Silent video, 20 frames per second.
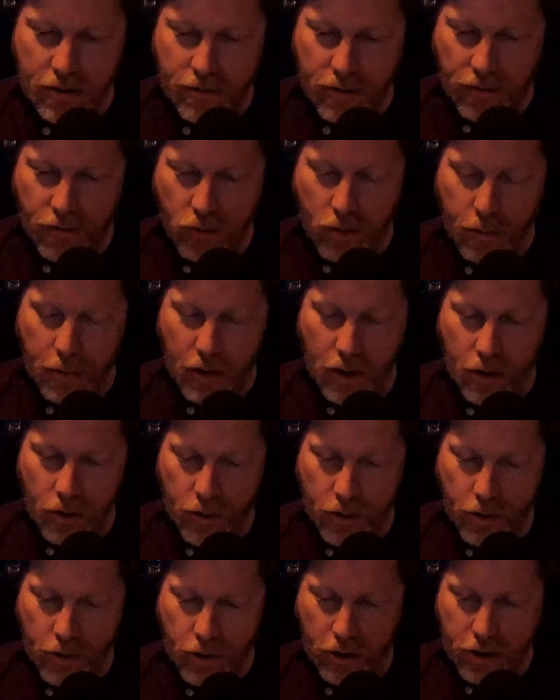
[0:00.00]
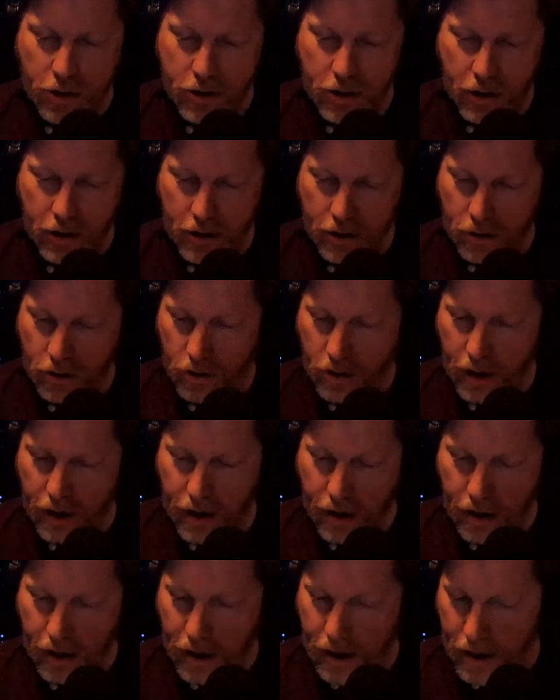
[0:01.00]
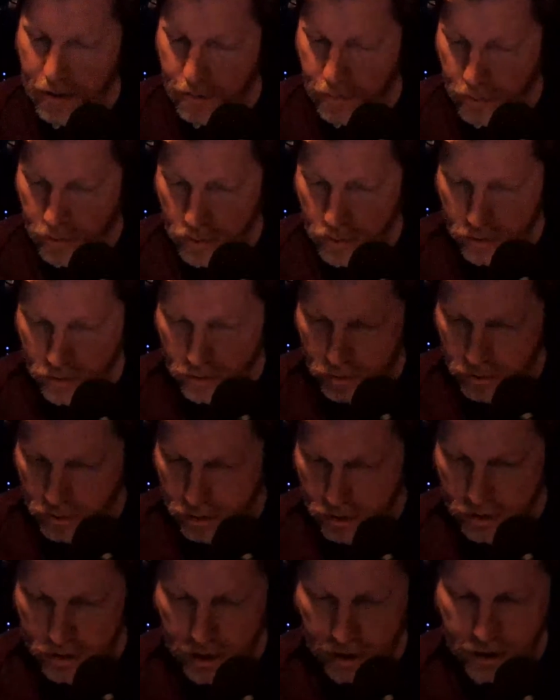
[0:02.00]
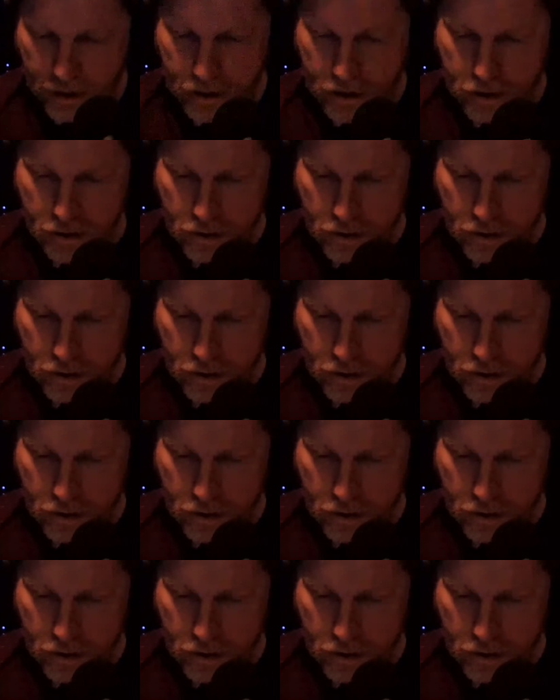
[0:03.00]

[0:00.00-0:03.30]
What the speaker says: 54 Below in New York City on April 2nd,